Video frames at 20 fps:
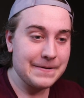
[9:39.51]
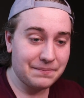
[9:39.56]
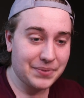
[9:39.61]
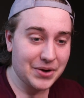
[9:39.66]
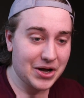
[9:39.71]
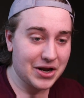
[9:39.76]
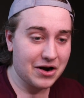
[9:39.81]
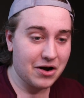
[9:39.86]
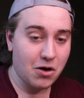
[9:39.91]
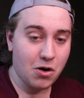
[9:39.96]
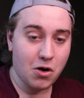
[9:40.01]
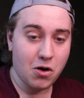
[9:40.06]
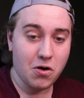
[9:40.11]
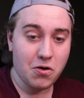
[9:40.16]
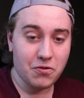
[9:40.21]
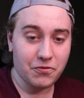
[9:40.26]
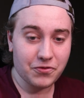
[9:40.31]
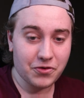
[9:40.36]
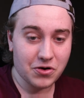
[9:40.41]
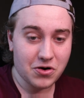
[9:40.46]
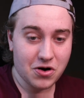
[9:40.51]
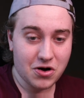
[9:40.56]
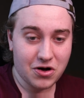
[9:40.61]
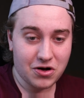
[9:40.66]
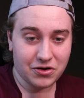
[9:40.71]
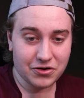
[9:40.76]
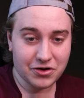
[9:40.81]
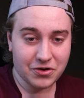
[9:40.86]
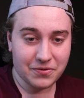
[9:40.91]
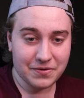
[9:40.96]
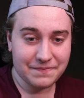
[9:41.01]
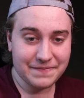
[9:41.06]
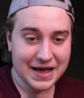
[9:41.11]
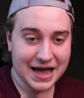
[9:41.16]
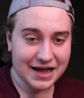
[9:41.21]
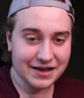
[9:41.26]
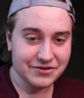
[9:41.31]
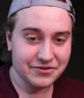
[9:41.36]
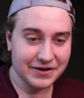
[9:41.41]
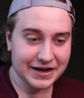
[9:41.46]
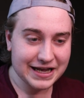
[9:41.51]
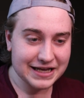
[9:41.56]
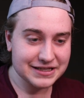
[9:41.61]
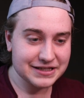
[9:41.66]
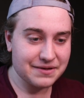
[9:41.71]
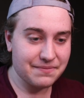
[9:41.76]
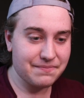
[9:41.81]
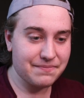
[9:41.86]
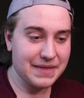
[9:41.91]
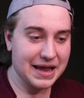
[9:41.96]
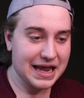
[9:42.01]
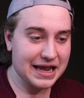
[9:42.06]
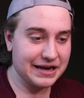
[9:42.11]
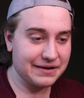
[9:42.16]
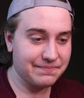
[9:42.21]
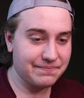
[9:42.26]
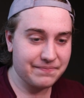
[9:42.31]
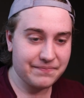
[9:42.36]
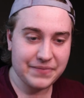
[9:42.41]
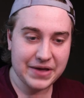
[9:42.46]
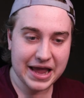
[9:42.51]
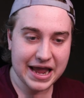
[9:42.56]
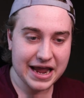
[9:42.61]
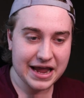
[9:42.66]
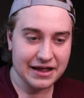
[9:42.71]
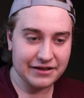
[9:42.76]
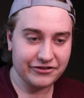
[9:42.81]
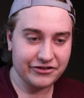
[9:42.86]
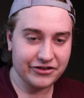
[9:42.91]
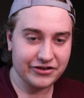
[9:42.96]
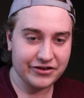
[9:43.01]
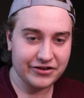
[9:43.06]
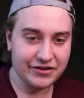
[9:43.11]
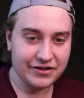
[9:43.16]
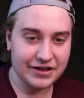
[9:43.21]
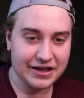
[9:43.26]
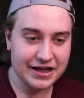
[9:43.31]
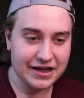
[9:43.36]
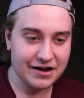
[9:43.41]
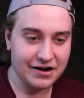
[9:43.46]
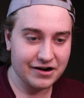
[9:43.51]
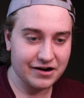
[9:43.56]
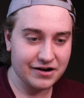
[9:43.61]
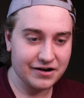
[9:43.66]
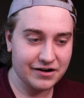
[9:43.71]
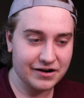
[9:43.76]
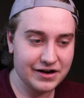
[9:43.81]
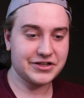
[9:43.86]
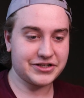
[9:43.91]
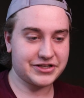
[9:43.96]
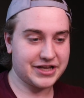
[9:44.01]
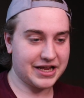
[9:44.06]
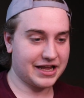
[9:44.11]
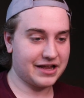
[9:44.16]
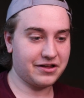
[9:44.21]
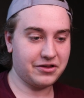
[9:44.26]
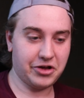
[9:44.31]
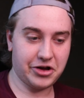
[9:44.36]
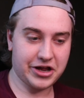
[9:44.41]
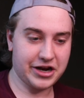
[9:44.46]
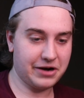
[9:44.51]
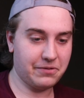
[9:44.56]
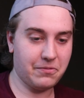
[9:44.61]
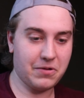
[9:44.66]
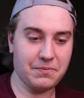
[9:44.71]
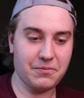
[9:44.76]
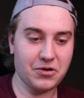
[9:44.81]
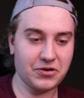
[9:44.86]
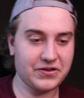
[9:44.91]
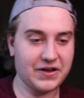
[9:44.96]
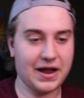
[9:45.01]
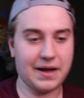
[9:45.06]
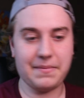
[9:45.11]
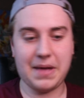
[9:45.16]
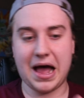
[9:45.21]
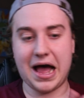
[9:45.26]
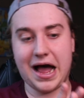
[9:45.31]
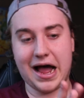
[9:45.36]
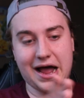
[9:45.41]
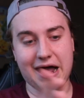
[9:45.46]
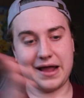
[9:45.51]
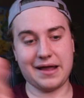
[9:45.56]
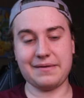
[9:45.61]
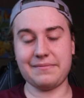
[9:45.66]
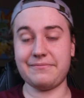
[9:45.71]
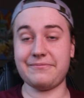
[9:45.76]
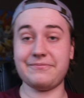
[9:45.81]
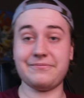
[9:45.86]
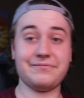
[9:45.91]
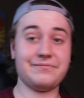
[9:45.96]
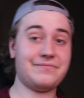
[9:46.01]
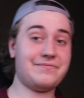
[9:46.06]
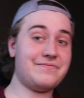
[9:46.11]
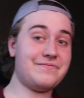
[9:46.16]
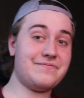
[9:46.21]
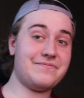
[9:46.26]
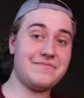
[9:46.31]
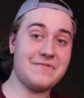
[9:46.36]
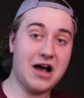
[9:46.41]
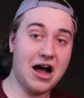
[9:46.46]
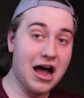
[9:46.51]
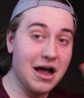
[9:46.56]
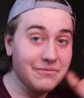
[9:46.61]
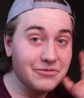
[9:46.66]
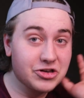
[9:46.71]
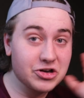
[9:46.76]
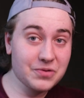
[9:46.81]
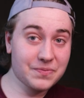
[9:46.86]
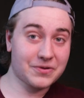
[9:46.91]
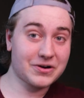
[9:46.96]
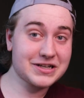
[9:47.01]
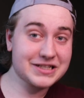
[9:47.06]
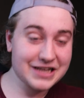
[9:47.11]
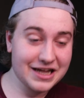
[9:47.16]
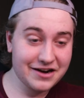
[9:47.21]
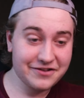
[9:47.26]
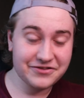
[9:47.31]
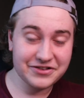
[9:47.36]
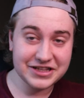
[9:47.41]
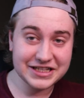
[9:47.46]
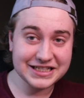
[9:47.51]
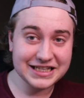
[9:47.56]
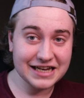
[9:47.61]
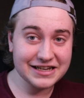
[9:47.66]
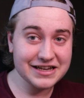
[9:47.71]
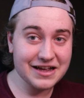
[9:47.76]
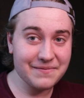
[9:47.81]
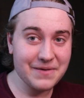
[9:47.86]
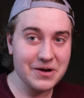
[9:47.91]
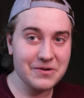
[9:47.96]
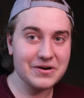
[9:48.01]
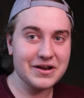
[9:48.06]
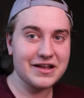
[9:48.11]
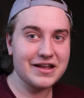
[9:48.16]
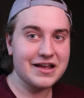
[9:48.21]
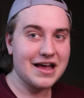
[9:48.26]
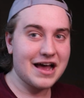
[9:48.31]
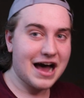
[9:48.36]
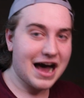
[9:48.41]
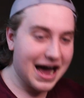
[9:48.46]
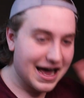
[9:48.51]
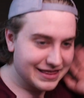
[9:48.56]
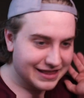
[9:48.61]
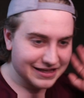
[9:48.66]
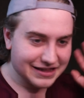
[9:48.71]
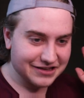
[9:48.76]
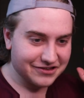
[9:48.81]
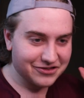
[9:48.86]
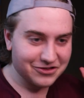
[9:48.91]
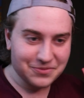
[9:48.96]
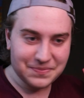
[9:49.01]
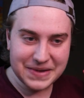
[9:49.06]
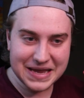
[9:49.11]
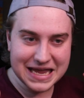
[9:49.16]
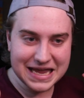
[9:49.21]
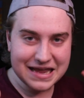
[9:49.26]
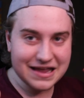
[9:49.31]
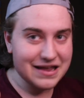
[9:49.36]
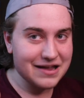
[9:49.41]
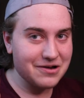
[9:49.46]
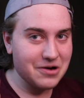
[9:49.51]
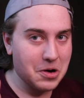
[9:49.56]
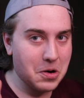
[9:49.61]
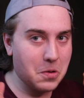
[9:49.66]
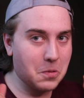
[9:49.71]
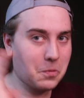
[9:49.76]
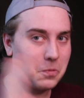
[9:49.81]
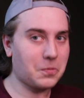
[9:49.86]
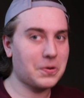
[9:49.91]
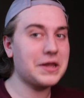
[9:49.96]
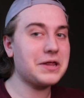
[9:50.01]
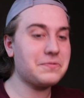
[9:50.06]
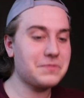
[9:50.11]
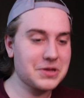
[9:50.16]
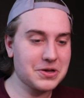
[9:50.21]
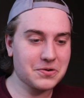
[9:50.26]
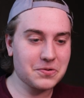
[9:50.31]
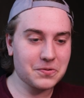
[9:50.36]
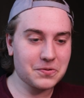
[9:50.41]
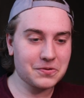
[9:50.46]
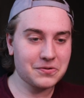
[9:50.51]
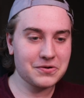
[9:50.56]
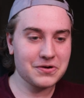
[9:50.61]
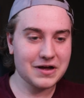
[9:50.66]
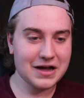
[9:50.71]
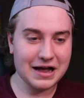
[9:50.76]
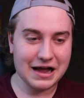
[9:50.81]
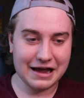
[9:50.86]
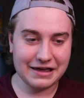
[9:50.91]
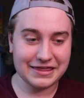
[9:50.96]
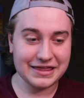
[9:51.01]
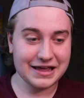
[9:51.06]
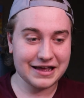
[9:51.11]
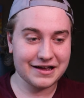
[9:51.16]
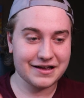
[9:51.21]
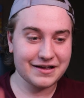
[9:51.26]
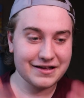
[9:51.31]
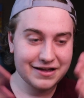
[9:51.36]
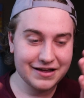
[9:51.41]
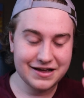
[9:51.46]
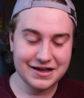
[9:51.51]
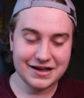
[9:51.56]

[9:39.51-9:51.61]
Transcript: But overall, going back to I guess the main page here, just taking a look at it one more time, I'm I'm super excited for the set to come out. I think this will be really really cool. I think